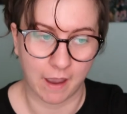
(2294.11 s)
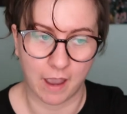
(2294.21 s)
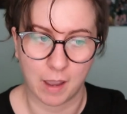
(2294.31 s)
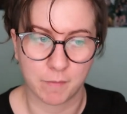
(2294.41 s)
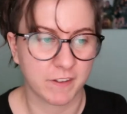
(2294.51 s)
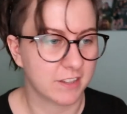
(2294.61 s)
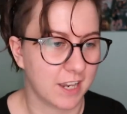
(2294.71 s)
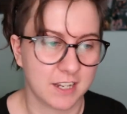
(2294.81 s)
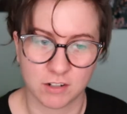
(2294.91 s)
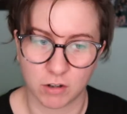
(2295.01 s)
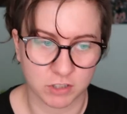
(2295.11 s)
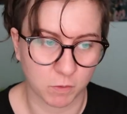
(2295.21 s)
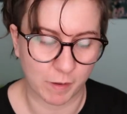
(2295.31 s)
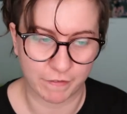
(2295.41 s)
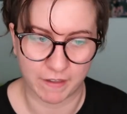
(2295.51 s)
Fifth Season, also one
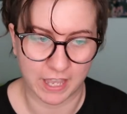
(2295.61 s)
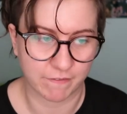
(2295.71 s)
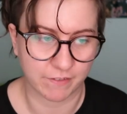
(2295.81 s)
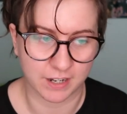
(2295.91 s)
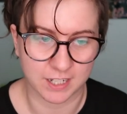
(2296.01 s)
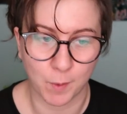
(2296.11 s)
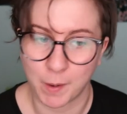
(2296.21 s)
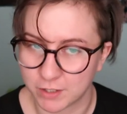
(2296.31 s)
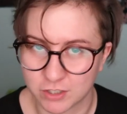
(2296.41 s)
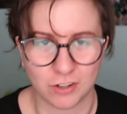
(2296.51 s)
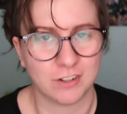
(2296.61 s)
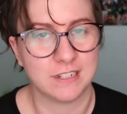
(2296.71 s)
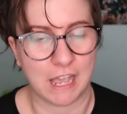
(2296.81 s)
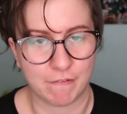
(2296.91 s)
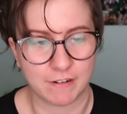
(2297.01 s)
of my favourites. Wayward's Son,
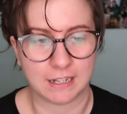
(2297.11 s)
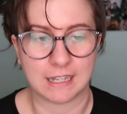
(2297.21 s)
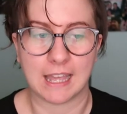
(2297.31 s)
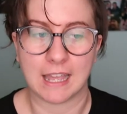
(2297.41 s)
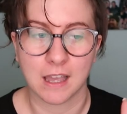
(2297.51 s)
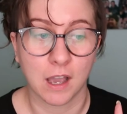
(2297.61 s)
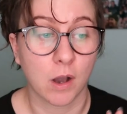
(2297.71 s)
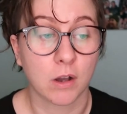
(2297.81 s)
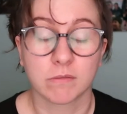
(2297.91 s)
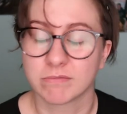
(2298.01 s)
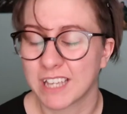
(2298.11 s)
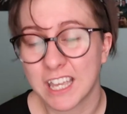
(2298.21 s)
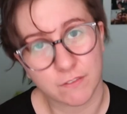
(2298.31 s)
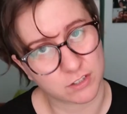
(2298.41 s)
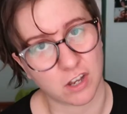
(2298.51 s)
definitely.
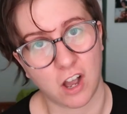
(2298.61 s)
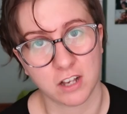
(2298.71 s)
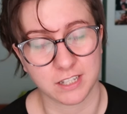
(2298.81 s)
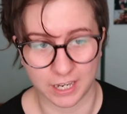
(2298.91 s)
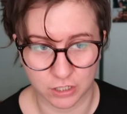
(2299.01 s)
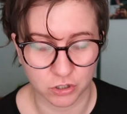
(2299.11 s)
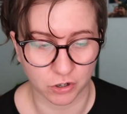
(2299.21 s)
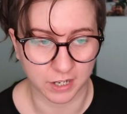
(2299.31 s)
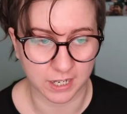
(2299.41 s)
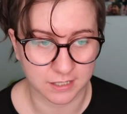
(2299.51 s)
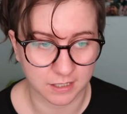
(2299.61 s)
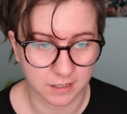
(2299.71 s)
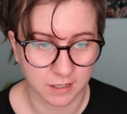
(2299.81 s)
King of Scars, I enjoyed.